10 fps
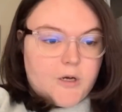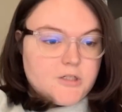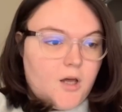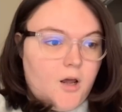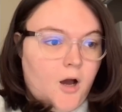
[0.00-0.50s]

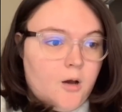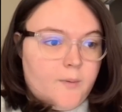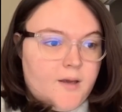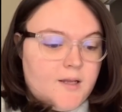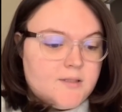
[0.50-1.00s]
got a
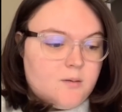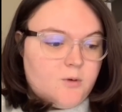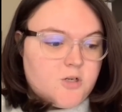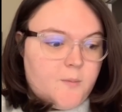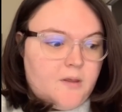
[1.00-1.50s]
comment and someone
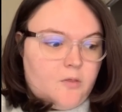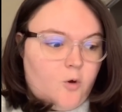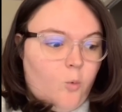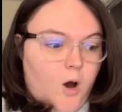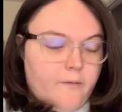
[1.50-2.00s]
told me that the
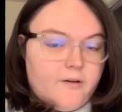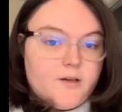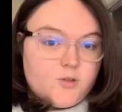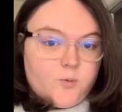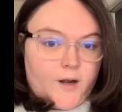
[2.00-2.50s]
guava
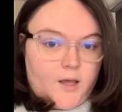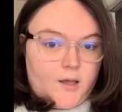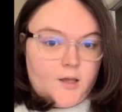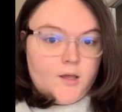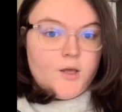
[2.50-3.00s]
is ready
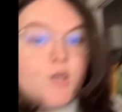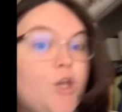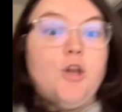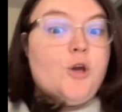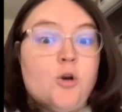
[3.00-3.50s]

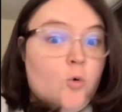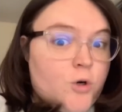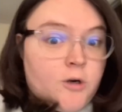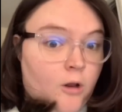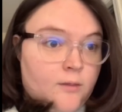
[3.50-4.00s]
and you can order
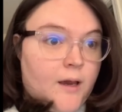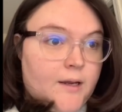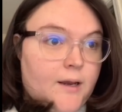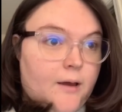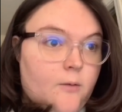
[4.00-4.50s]
it online
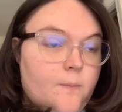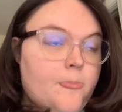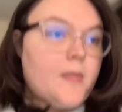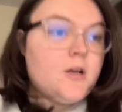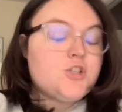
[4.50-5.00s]
now.
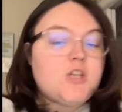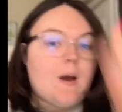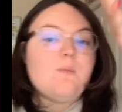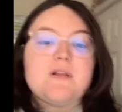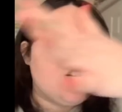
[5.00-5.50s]
So I
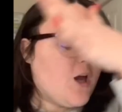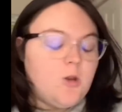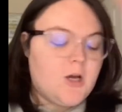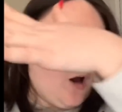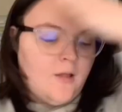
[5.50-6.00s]
went to go
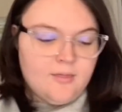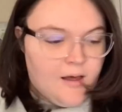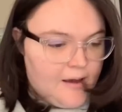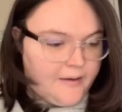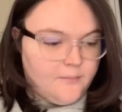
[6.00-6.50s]
look
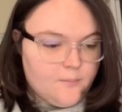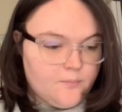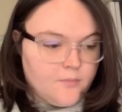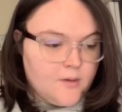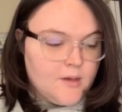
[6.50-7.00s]
online
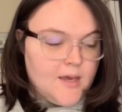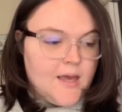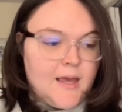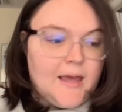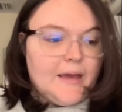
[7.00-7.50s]

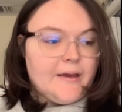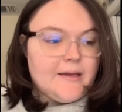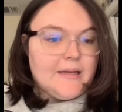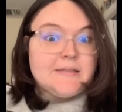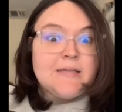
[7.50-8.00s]
and
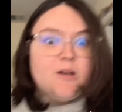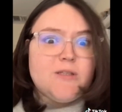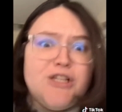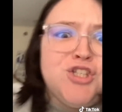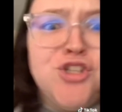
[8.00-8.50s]
it said it was
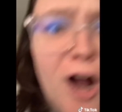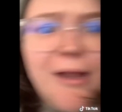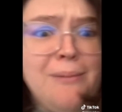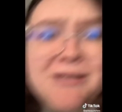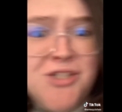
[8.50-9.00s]
in stock at
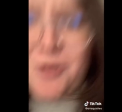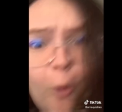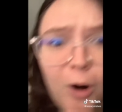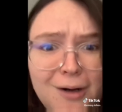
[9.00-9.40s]
my store?